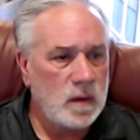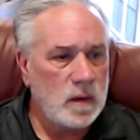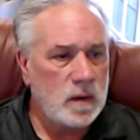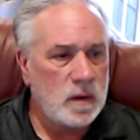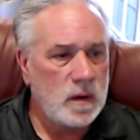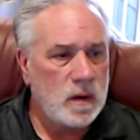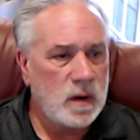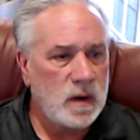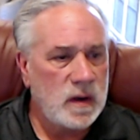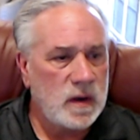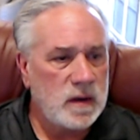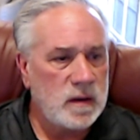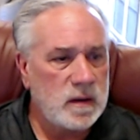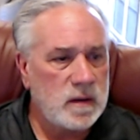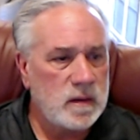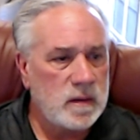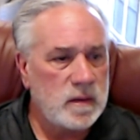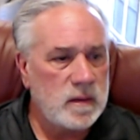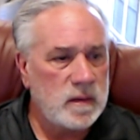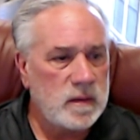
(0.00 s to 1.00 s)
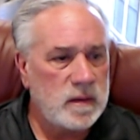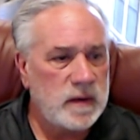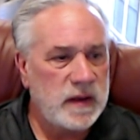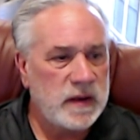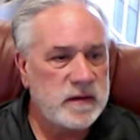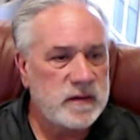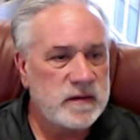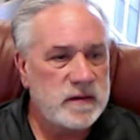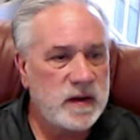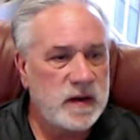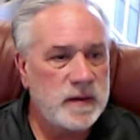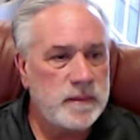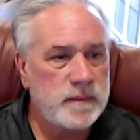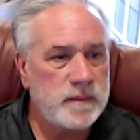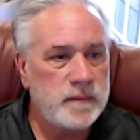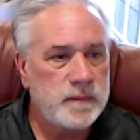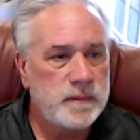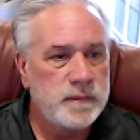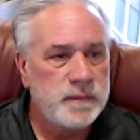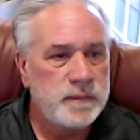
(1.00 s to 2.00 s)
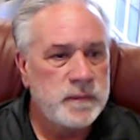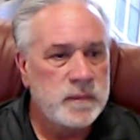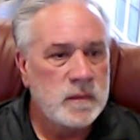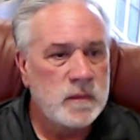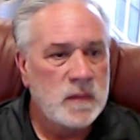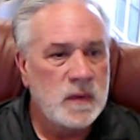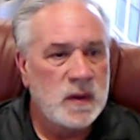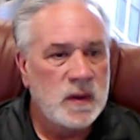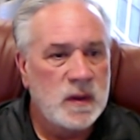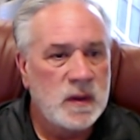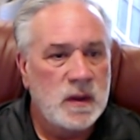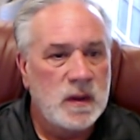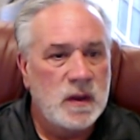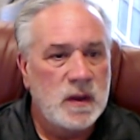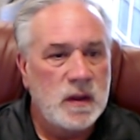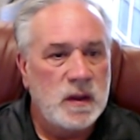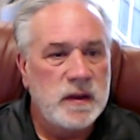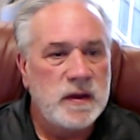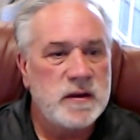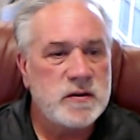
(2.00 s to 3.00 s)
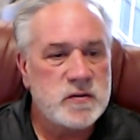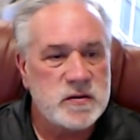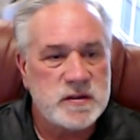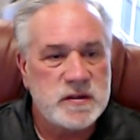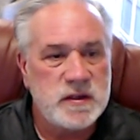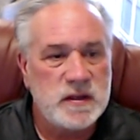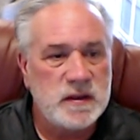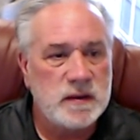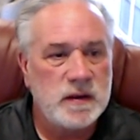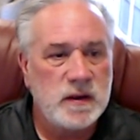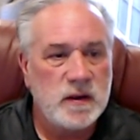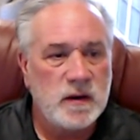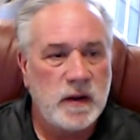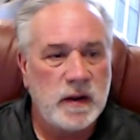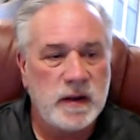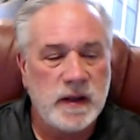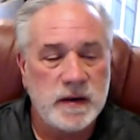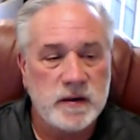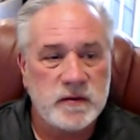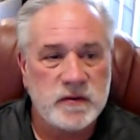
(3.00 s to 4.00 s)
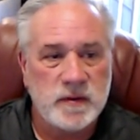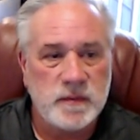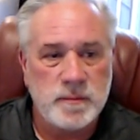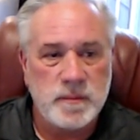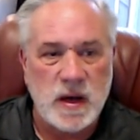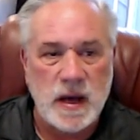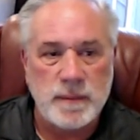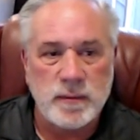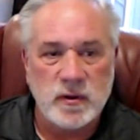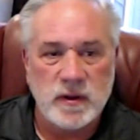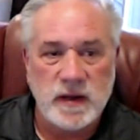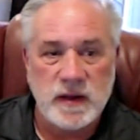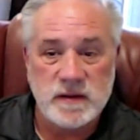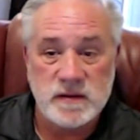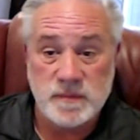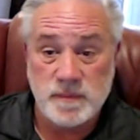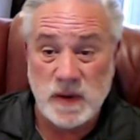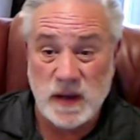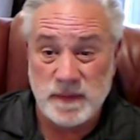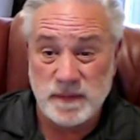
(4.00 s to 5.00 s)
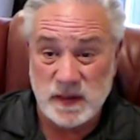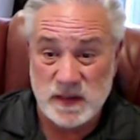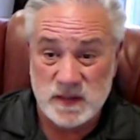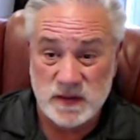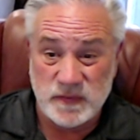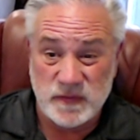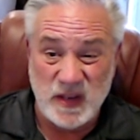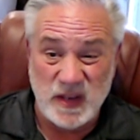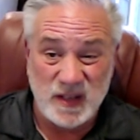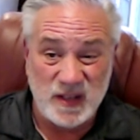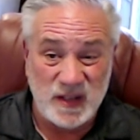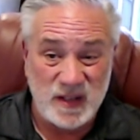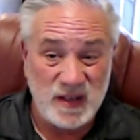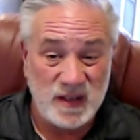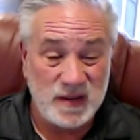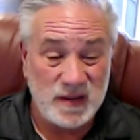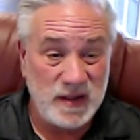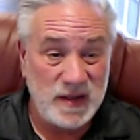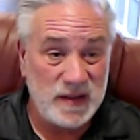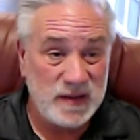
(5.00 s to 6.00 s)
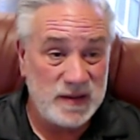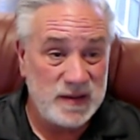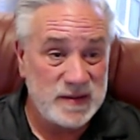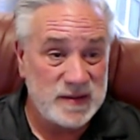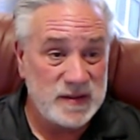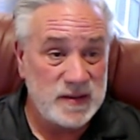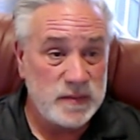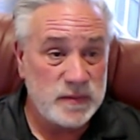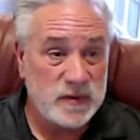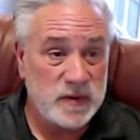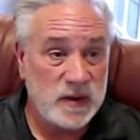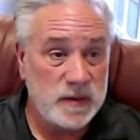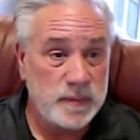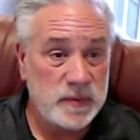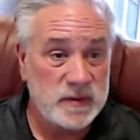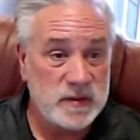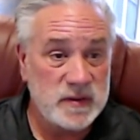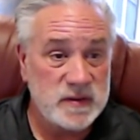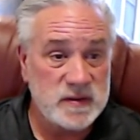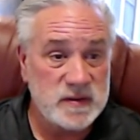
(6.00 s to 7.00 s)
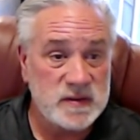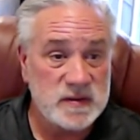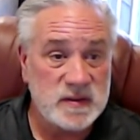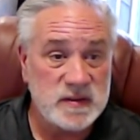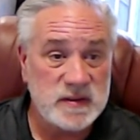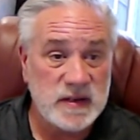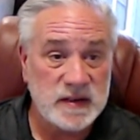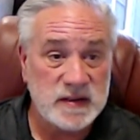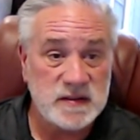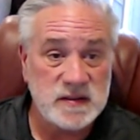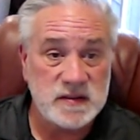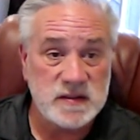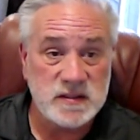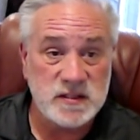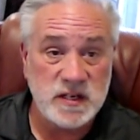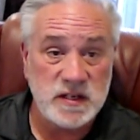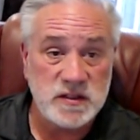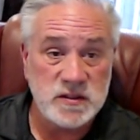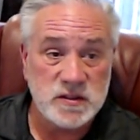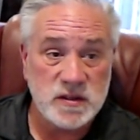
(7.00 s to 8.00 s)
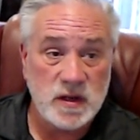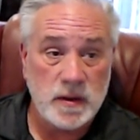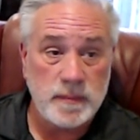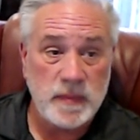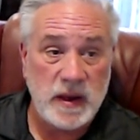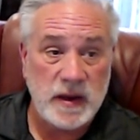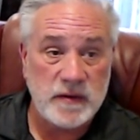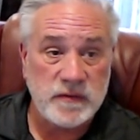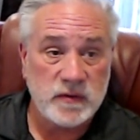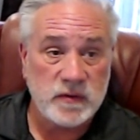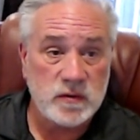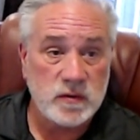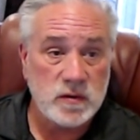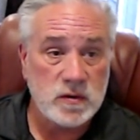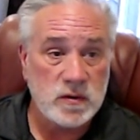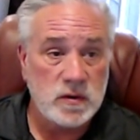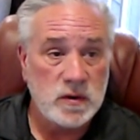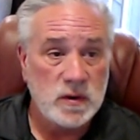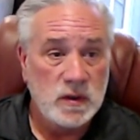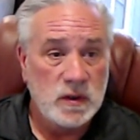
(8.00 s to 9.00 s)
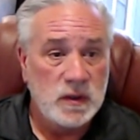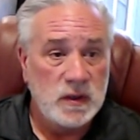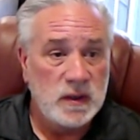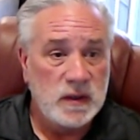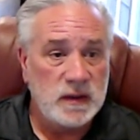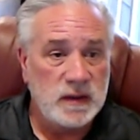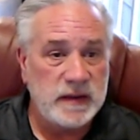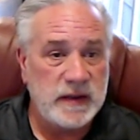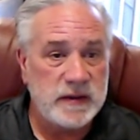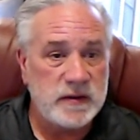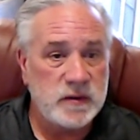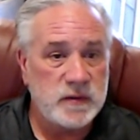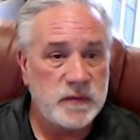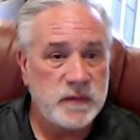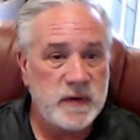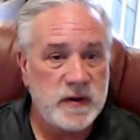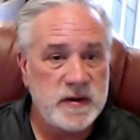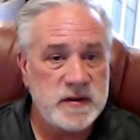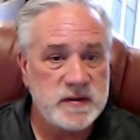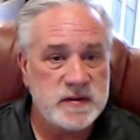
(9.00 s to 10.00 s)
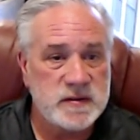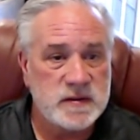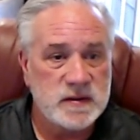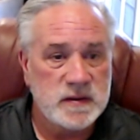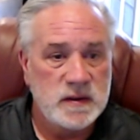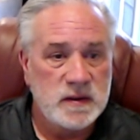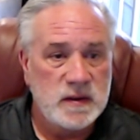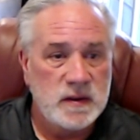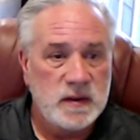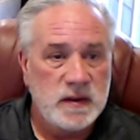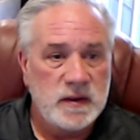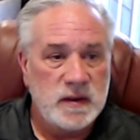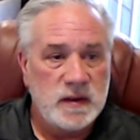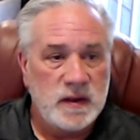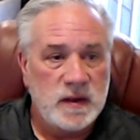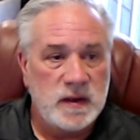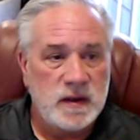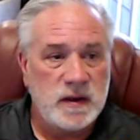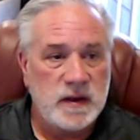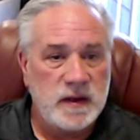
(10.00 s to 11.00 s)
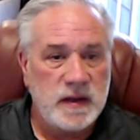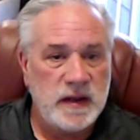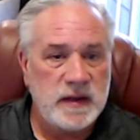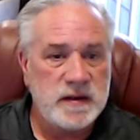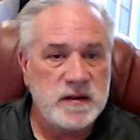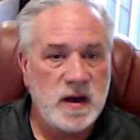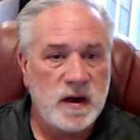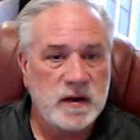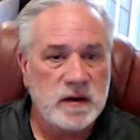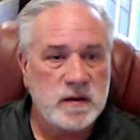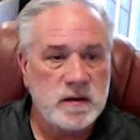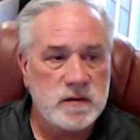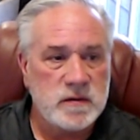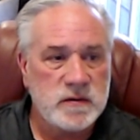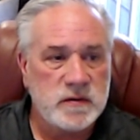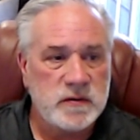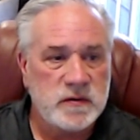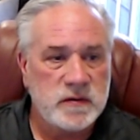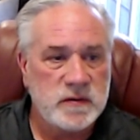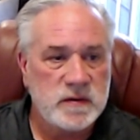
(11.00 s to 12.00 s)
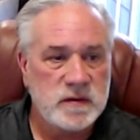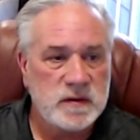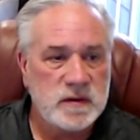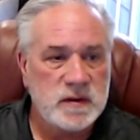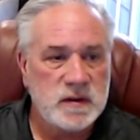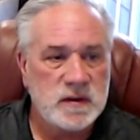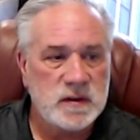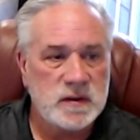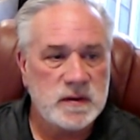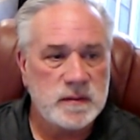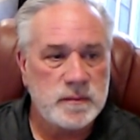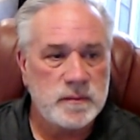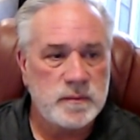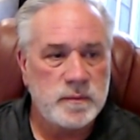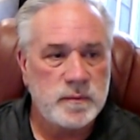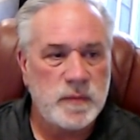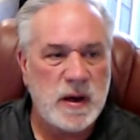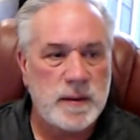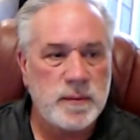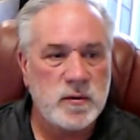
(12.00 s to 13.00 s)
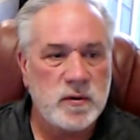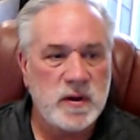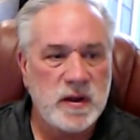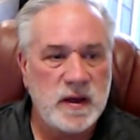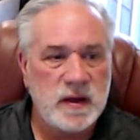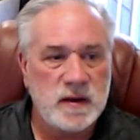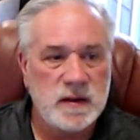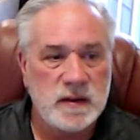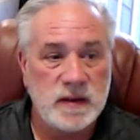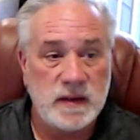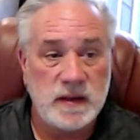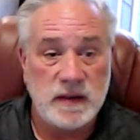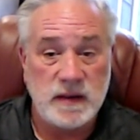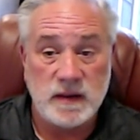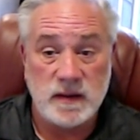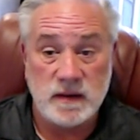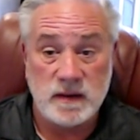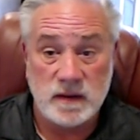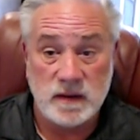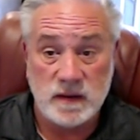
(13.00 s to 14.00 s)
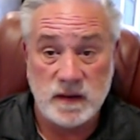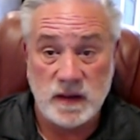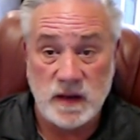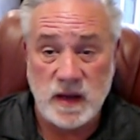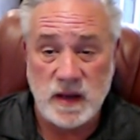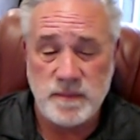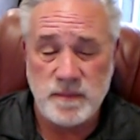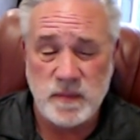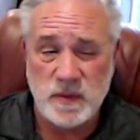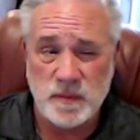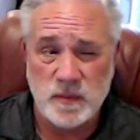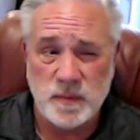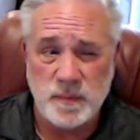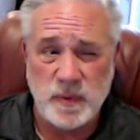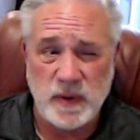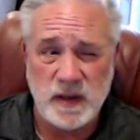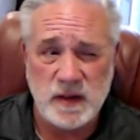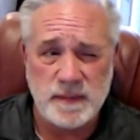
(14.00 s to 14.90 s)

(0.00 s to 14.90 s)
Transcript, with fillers: All right, next up. Interesting, you know, I like some bobbleheads. Bobbleheads have taken a hit lately, it seems like, but this is the Texas Chainsaw Massacre, Leatherface, uh, Head Knockers, bobblehead, and uh, I remember paying